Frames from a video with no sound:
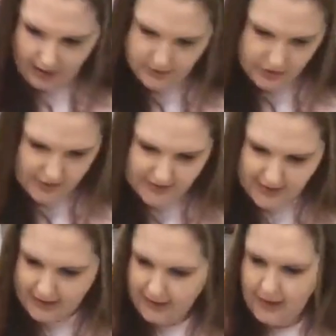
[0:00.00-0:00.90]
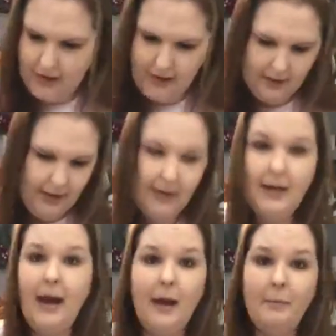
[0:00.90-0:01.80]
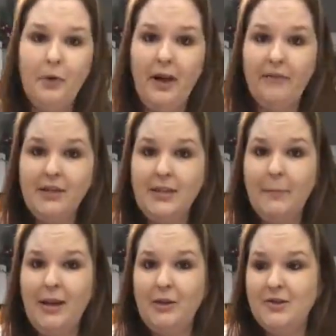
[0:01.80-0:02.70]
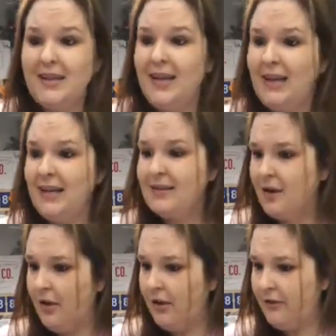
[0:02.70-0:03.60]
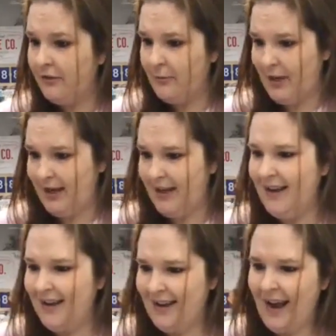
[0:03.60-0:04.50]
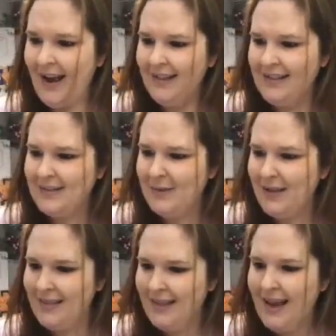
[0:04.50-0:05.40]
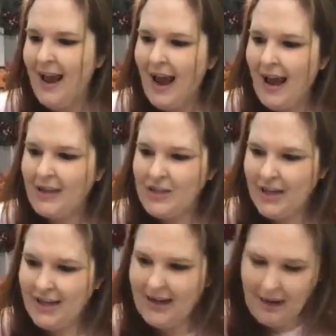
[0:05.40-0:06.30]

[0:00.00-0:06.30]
Just like candy apple. Every time I use it, it's all over me. Hi, Elizabeth. Hi, Jan.